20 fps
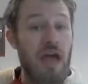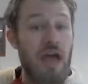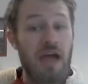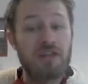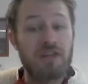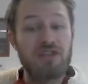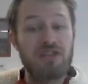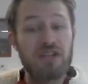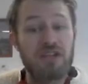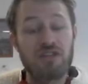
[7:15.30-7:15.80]

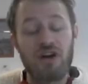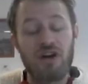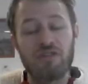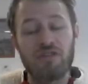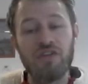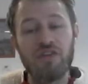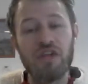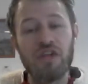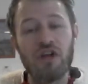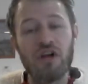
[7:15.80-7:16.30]

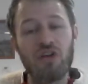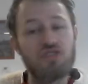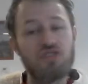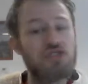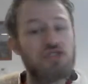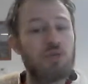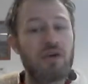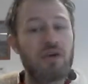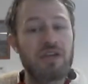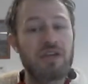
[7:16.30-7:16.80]
TikTok
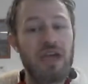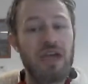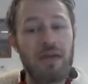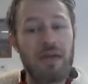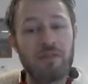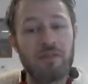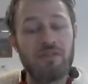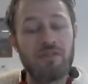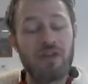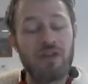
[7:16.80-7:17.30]
videos? Do you want
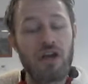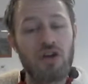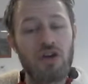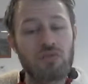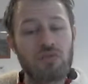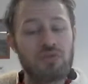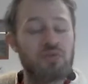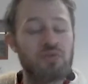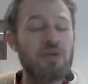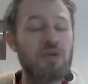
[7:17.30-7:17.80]
gaming
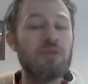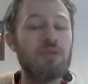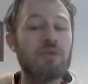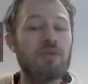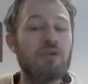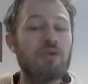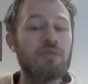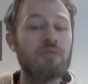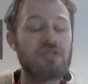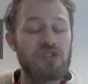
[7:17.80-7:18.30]
videos, which will
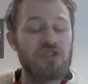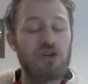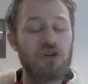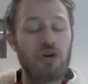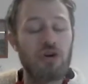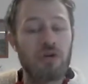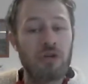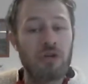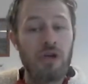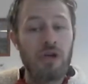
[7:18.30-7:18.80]
be coming
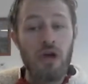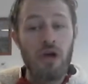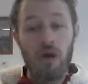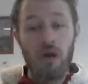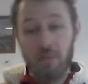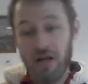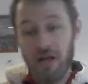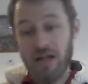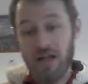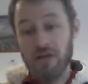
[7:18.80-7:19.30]
soon?
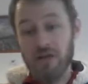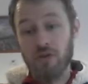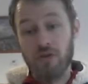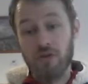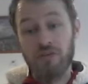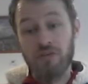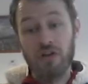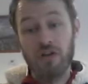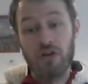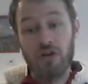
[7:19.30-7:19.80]
But any
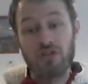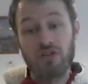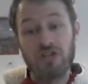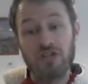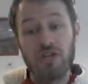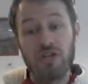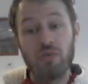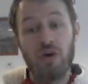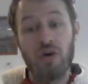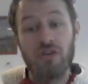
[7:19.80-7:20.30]
other videos
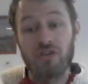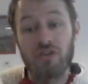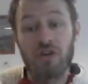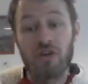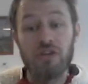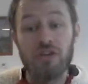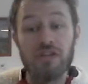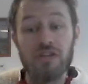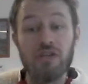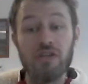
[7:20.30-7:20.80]
that you want,
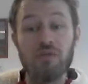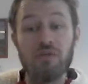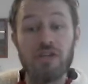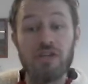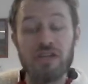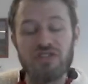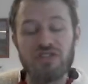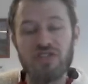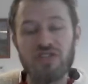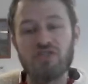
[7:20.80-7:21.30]
or that you
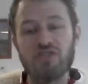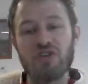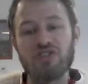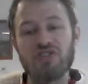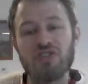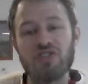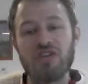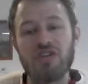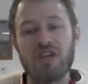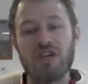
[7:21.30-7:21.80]
think
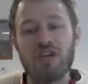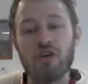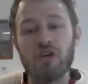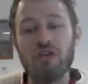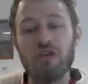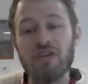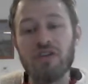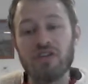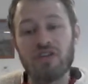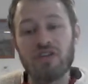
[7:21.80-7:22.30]

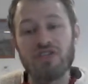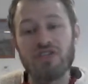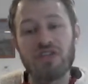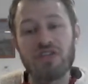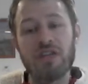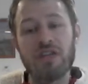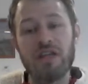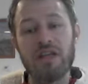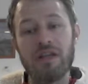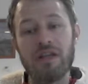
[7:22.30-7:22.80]
you're
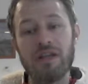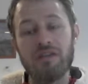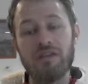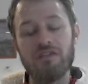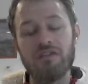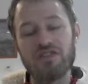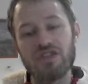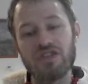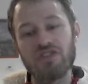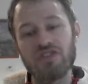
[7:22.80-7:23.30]
interested in,
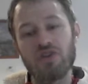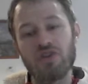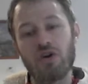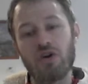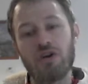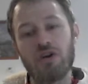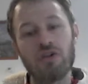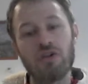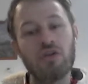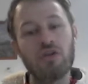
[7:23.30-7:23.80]
if it's
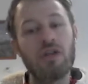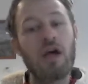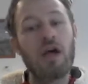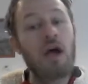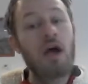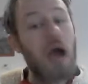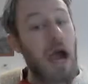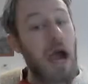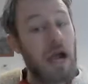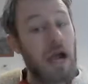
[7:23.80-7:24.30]
historical,
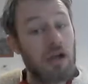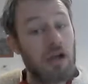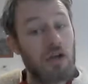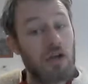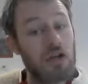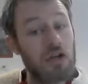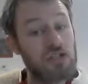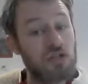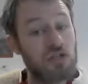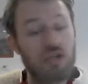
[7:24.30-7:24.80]

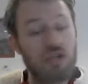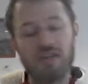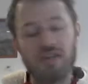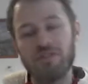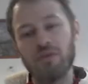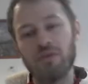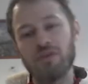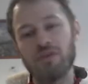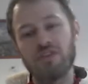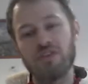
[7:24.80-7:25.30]
archaeological,
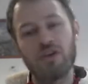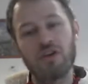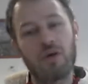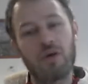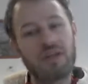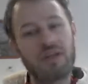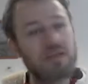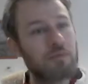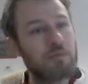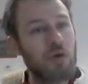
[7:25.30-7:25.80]
if you want to know
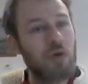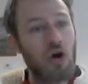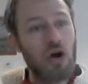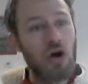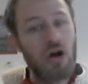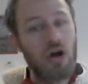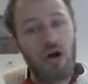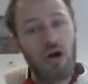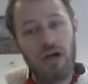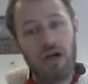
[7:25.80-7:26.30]
anything
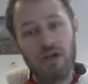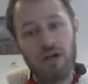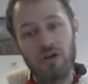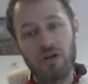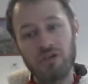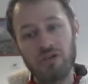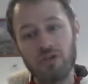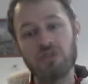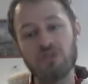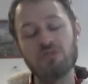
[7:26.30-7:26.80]
more, and
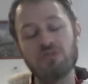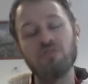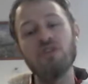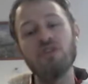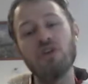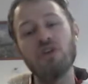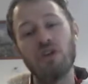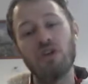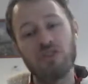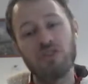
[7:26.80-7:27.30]
I'll do
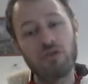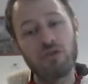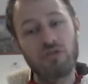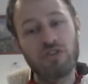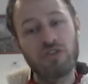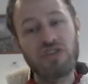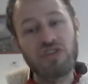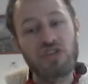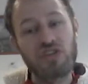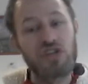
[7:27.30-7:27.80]
the
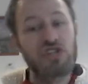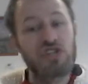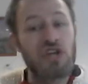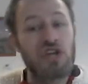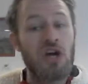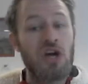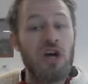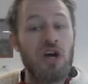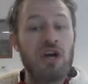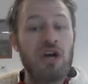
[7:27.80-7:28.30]
research,
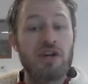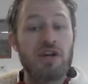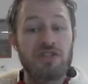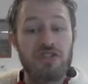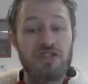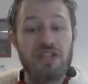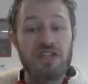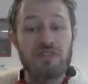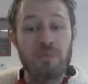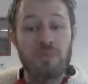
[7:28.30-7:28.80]

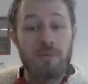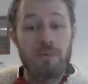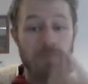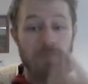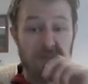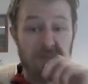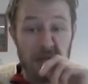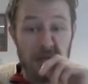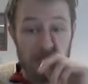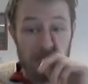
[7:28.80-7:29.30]
because
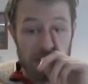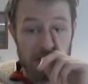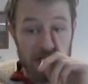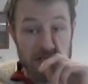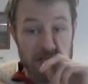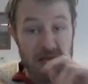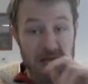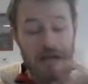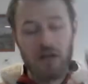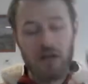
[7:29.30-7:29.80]

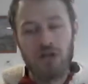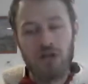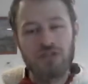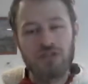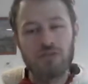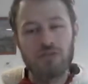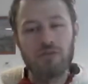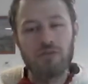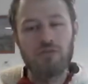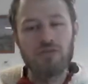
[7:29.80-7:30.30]
these
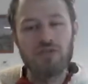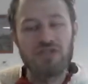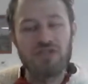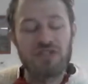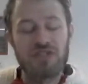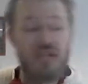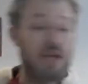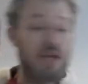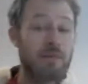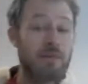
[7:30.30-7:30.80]
archaeological
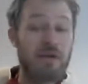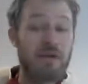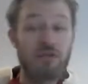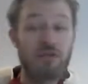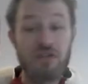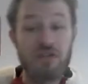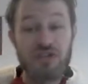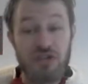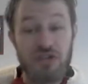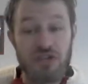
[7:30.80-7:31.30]
ones take a bit of
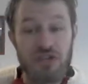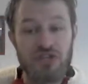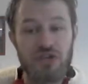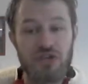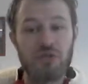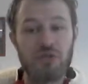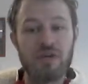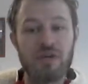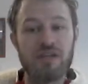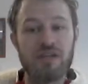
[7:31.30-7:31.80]
research.
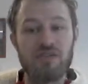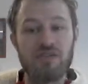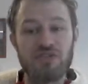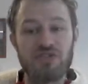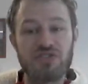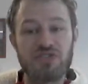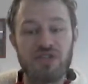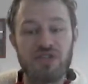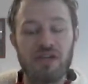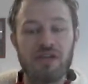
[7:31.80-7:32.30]
So it
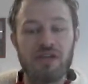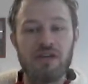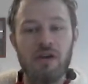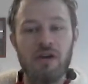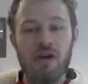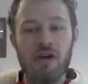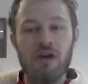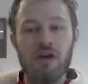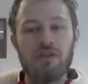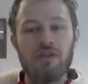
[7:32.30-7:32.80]
does,
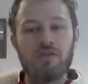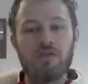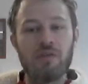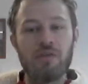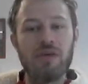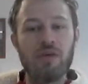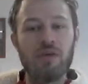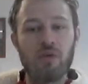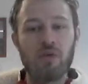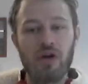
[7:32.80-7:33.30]
for
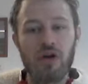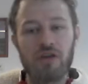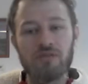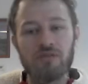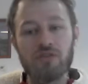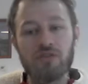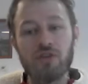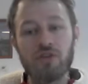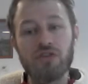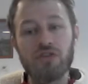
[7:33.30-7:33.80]
me,
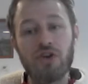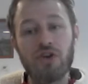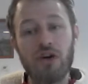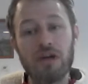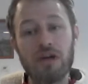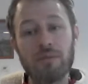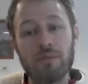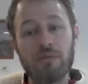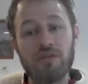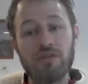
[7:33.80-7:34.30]
working full
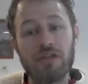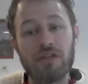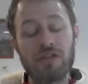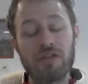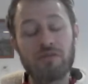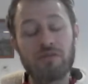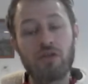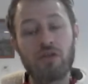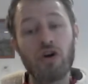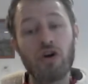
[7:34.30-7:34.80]
time Monday
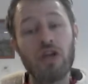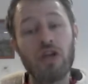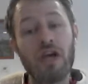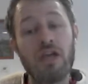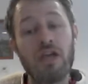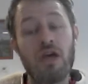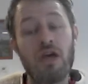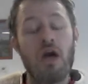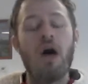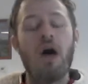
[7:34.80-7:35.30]
to
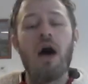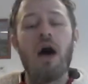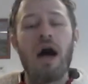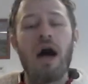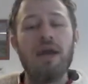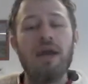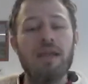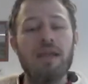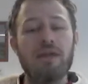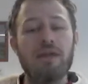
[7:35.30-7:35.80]
Friday,
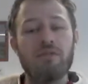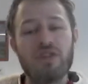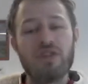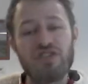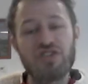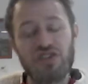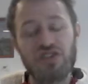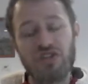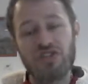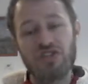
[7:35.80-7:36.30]
and then
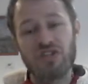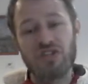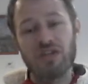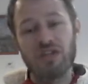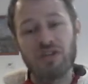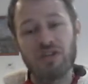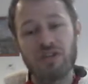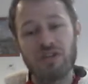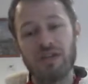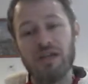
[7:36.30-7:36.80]

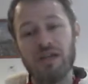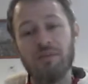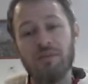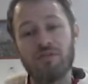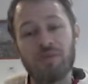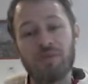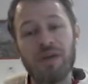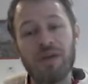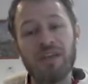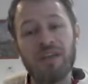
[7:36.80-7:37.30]
researching in
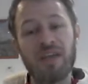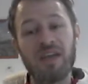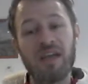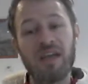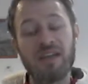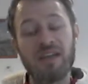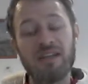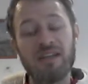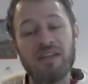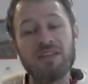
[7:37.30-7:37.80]
between,
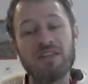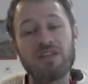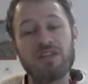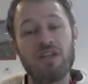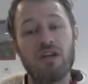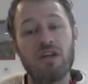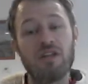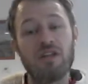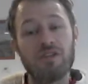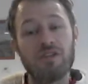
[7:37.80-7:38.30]
then it is a
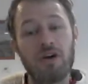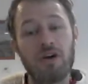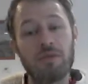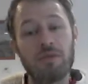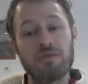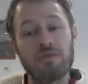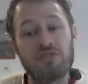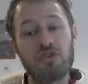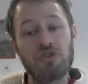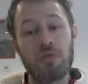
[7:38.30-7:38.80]
lot of
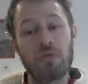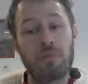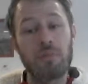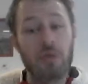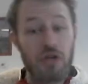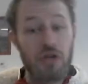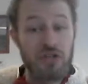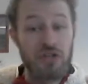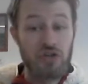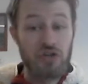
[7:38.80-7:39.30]
time consuming.
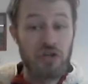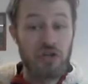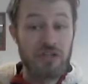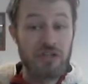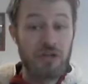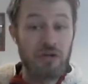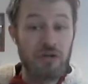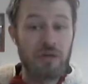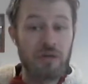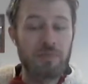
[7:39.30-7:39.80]
But I enjoy
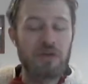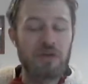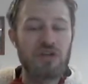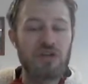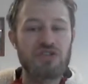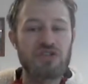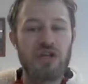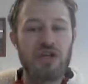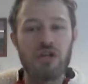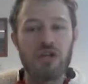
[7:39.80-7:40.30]
doing it
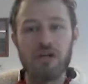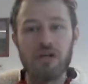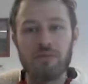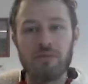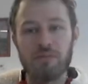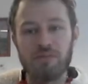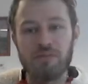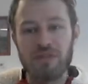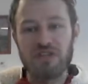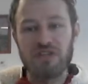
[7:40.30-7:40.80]
because I like
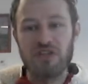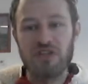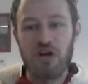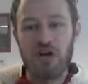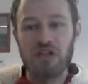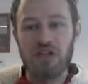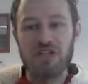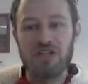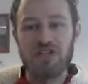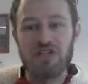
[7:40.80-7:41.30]
this
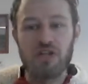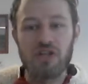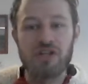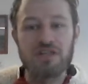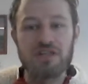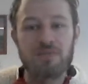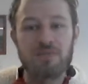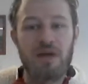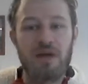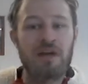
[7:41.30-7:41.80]
audience, I like
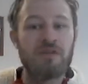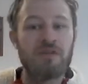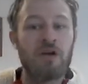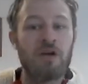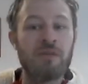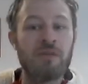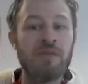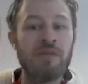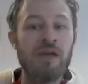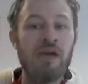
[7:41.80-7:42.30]
this
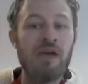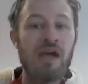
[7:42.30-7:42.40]
platform.